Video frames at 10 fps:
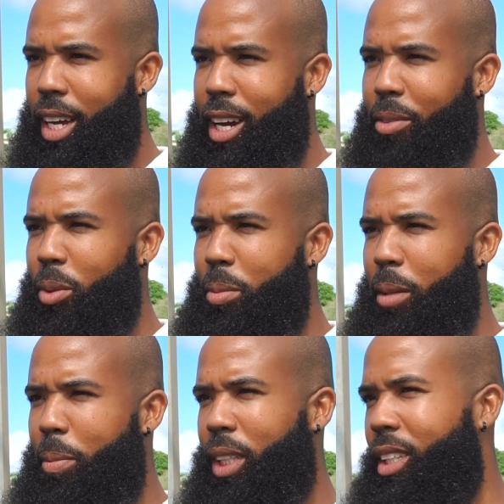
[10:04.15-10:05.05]
have to be
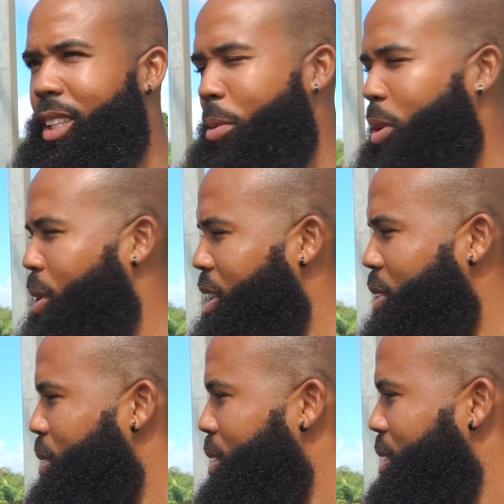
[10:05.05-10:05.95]
passionate about what they
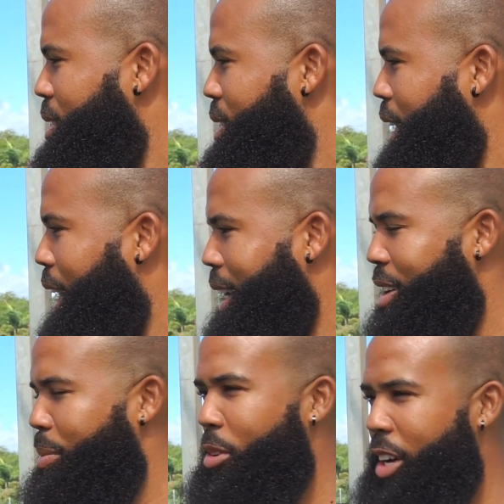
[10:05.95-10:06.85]
do. They got to
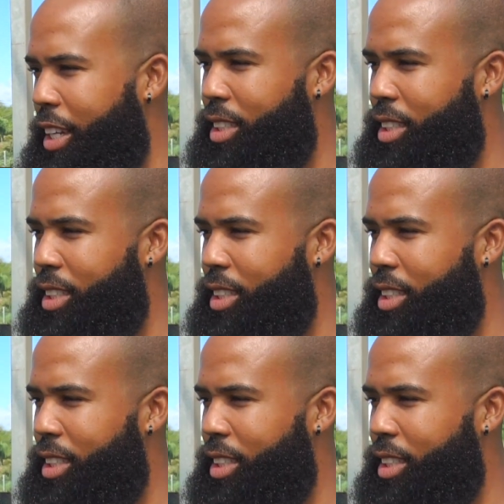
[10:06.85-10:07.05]
have pride.